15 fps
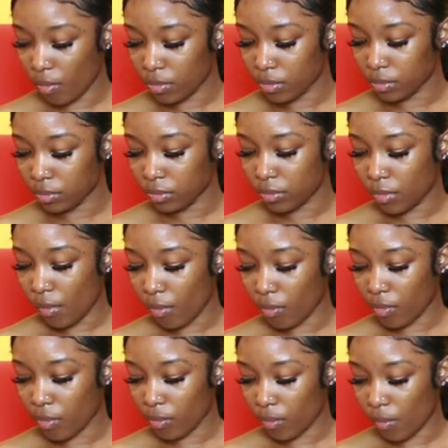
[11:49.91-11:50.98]

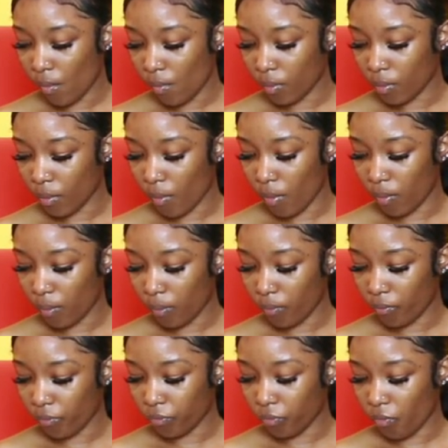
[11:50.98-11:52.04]

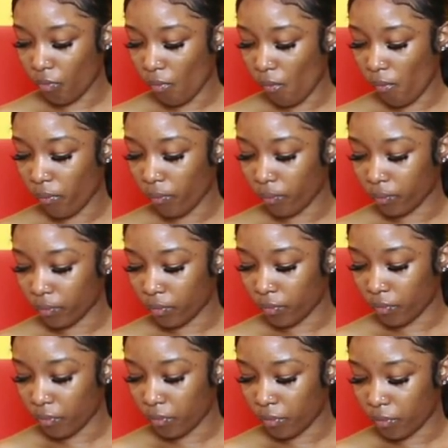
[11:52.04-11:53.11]

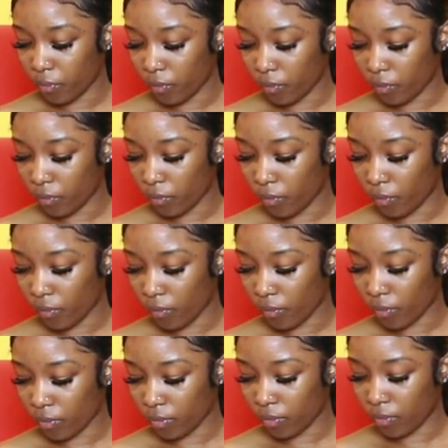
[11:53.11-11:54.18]

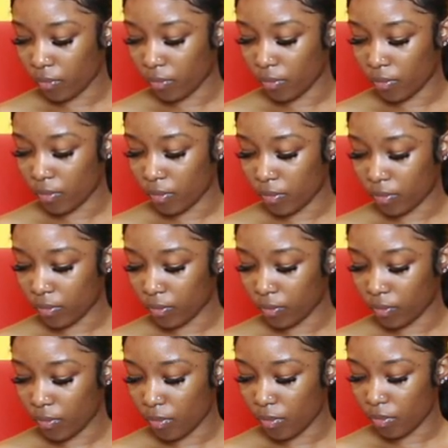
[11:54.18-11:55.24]

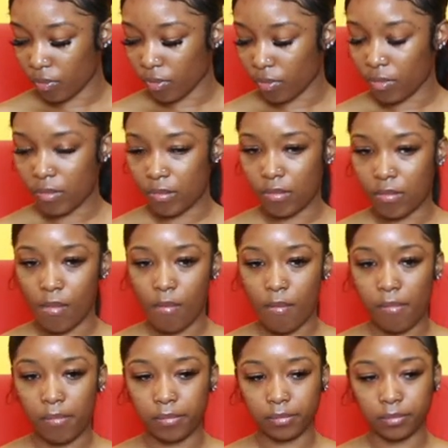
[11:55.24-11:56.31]

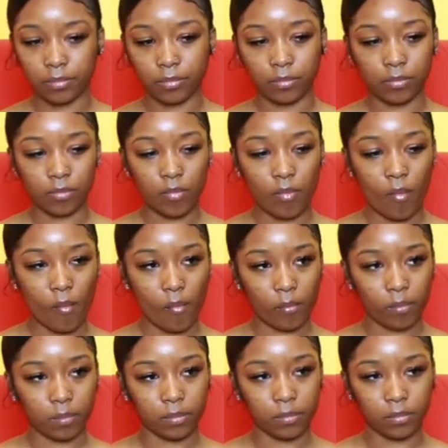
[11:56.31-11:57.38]

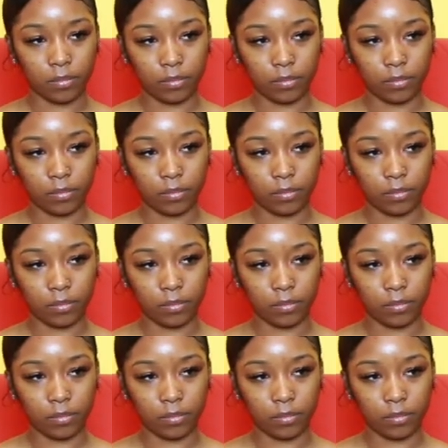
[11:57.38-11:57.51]
[no speech]